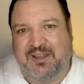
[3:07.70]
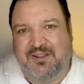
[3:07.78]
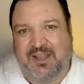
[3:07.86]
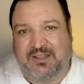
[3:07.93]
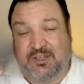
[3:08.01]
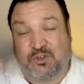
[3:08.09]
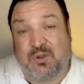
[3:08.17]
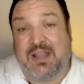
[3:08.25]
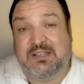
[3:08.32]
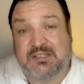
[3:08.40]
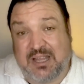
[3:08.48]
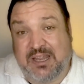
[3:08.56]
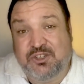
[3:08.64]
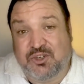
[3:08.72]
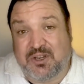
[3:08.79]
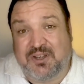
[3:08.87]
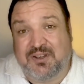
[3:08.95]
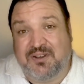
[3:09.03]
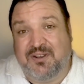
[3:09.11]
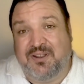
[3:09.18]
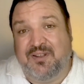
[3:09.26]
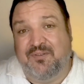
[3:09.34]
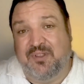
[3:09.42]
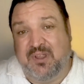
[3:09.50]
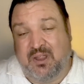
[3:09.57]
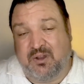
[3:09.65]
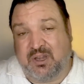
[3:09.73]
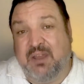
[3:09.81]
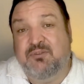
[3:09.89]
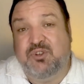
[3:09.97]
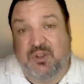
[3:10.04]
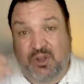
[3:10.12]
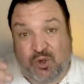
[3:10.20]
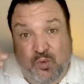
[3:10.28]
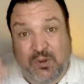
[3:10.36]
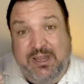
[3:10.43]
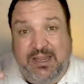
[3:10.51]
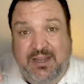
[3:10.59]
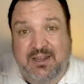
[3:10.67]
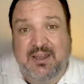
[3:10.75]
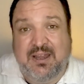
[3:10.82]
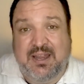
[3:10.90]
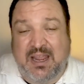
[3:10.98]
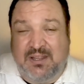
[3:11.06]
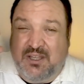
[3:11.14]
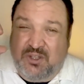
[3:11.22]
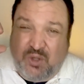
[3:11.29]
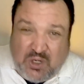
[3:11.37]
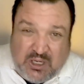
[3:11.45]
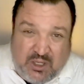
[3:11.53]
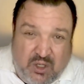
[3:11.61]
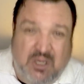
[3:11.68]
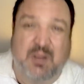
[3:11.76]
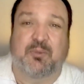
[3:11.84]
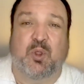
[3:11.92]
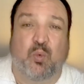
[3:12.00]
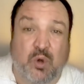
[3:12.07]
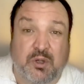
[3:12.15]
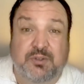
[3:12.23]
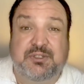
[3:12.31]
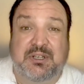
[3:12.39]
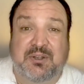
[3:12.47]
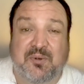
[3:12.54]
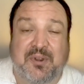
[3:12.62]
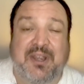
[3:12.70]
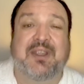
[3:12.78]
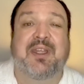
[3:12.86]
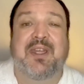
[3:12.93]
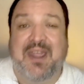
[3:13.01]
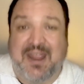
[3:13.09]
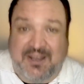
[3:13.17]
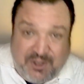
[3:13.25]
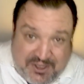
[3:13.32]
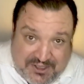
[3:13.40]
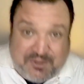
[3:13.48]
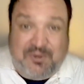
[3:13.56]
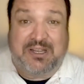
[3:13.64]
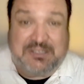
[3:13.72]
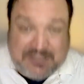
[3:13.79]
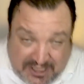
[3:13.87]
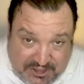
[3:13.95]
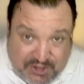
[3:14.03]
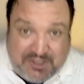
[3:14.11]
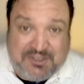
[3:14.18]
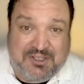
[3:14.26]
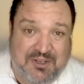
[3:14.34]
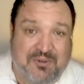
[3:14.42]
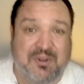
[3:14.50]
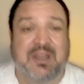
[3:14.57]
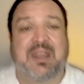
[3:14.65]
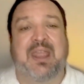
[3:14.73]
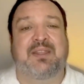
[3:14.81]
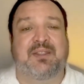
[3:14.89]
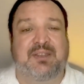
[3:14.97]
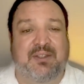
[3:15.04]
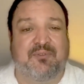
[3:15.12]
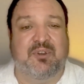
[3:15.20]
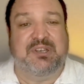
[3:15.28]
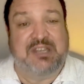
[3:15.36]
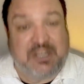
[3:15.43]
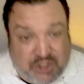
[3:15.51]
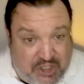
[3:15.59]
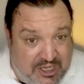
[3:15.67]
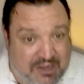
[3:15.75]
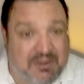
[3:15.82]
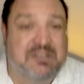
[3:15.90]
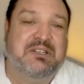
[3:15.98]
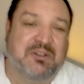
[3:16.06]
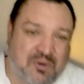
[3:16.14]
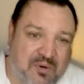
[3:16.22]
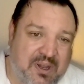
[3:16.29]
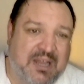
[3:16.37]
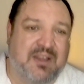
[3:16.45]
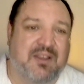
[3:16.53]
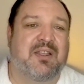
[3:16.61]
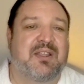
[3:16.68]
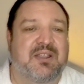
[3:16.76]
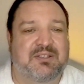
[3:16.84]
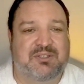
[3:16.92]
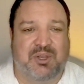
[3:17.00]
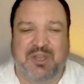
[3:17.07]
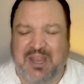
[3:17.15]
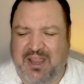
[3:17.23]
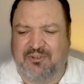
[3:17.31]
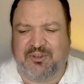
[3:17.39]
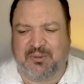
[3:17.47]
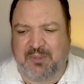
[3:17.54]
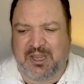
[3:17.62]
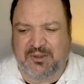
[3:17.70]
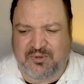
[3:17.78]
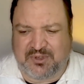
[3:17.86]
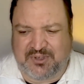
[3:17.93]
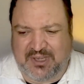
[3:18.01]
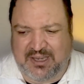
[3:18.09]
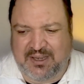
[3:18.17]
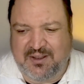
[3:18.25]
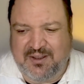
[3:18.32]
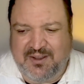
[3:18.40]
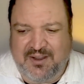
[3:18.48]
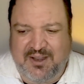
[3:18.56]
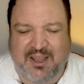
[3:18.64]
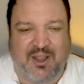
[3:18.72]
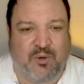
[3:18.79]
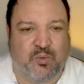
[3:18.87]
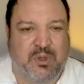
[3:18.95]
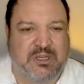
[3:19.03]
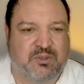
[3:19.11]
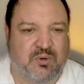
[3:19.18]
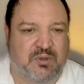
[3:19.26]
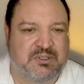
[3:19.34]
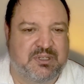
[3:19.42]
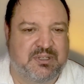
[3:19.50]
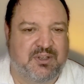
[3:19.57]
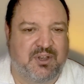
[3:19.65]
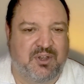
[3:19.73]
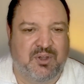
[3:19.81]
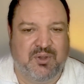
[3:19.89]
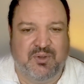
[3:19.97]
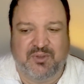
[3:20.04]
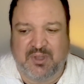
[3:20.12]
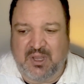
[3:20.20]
the translation of gives you the Greek, and then you can look up the words in Greek and look at the translations in the Greek and the different dictionaries in Greek. So you have some interesting resources to use.